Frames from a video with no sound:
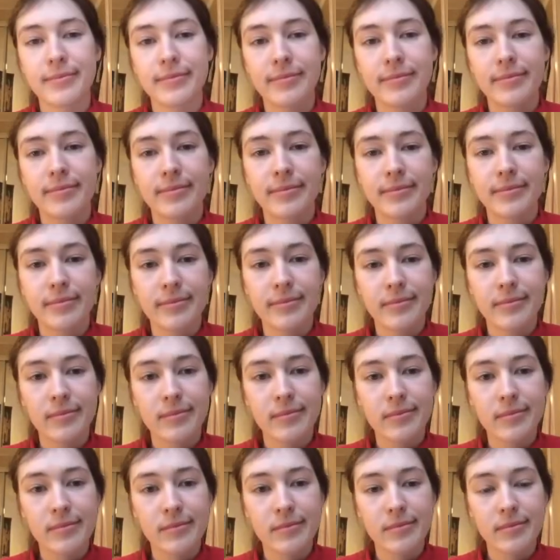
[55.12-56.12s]

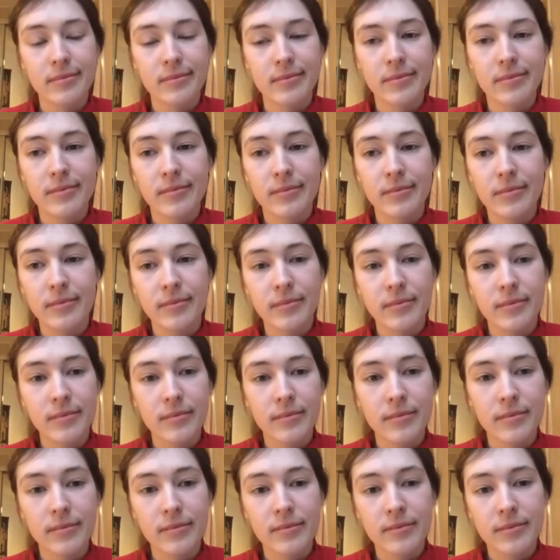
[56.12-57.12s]

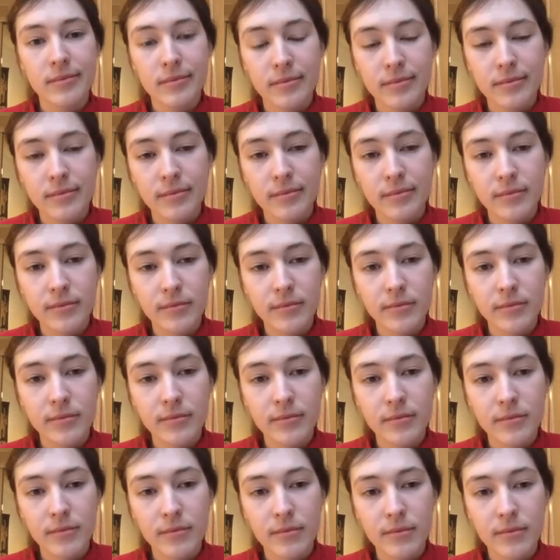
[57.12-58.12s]

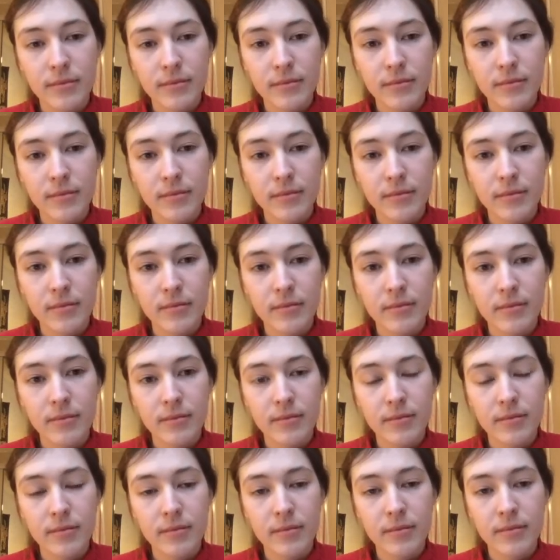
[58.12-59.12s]

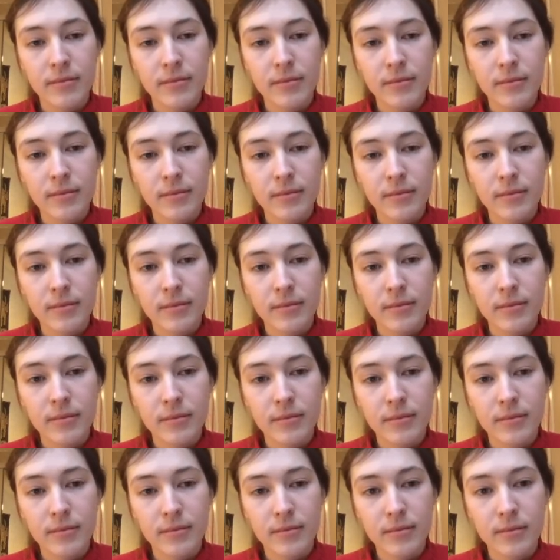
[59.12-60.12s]

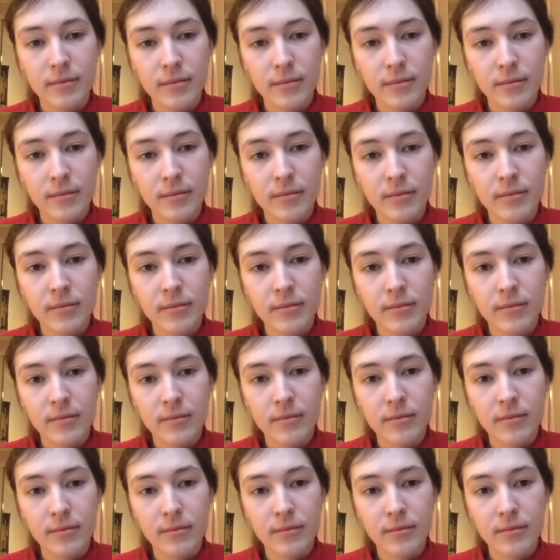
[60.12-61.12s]

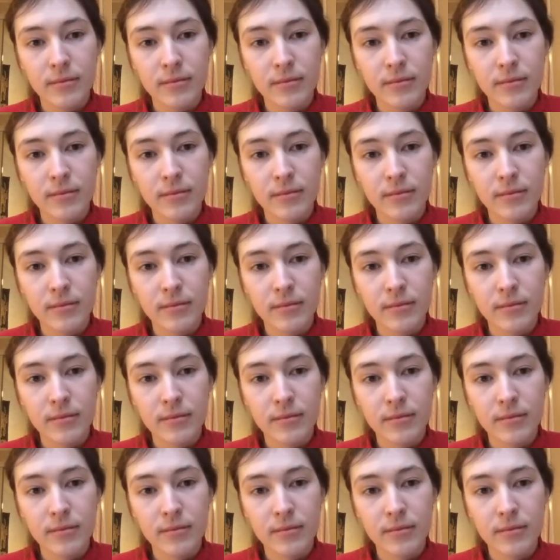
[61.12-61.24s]
The person shown says nothing.